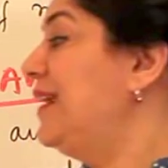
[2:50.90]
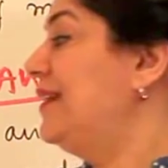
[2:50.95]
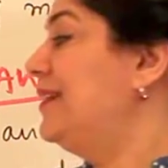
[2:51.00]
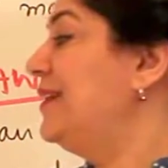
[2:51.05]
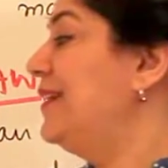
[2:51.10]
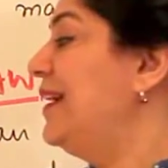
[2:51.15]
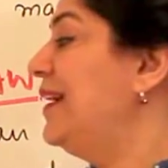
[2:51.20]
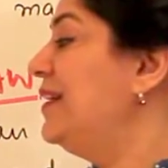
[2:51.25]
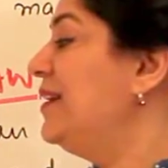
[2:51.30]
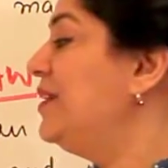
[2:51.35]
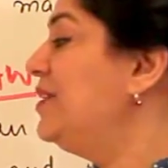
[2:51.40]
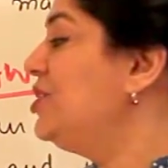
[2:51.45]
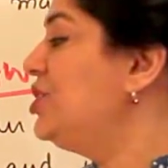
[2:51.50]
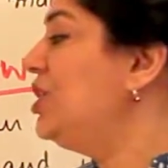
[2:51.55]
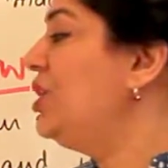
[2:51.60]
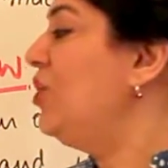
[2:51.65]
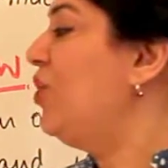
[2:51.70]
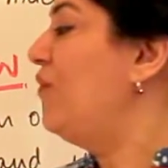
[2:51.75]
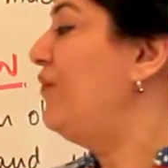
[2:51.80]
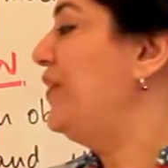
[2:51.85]
That the
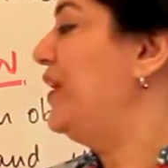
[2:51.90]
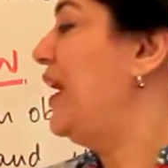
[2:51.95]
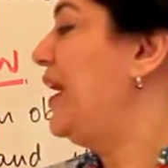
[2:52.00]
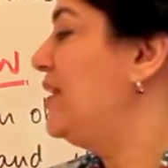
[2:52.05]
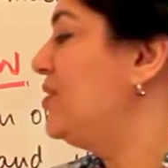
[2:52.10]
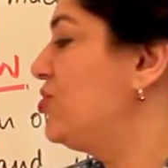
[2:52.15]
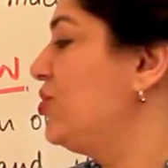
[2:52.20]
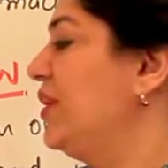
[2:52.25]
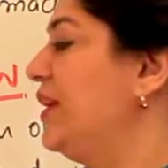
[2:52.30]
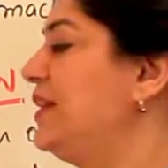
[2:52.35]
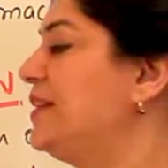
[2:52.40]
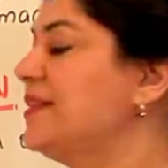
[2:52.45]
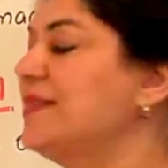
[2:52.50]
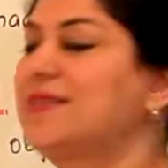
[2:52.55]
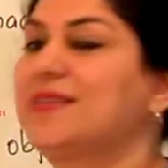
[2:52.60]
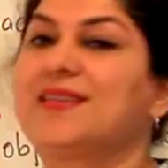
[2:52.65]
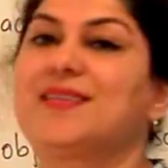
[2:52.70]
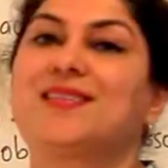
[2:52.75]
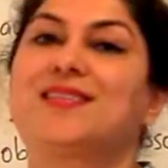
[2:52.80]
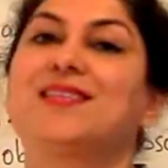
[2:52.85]
energy of an isolated
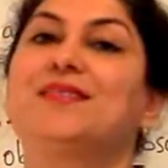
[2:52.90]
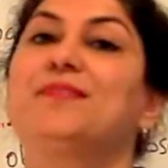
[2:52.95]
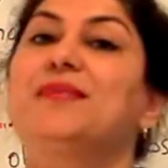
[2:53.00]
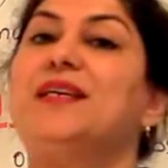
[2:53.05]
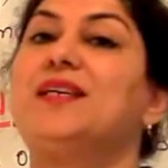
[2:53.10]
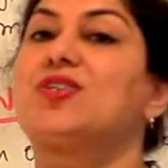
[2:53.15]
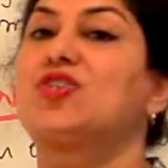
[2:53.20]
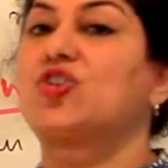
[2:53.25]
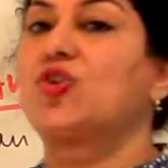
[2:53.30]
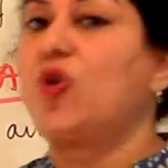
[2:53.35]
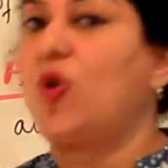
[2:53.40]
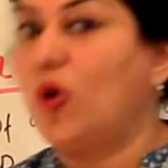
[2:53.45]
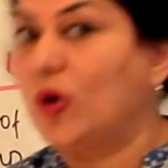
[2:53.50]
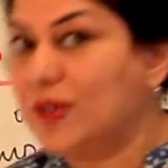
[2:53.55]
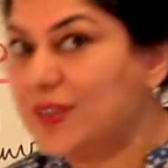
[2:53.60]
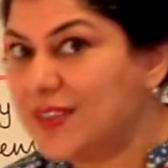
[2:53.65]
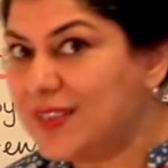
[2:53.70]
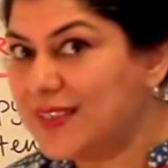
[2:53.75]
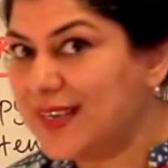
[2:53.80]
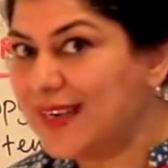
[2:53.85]
system is
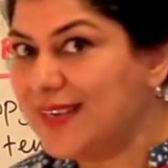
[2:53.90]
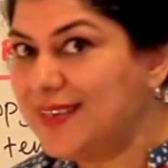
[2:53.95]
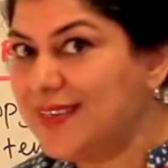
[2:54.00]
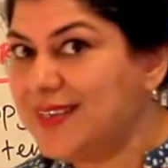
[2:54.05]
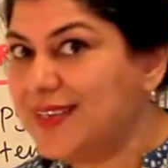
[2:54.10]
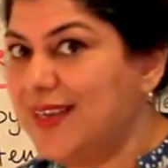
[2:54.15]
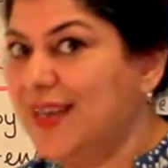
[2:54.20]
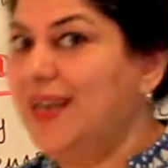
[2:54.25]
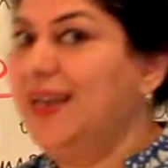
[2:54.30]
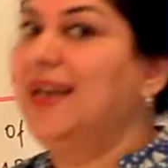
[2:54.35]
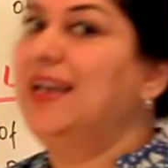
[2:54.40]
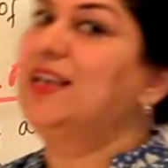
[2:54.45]
constant.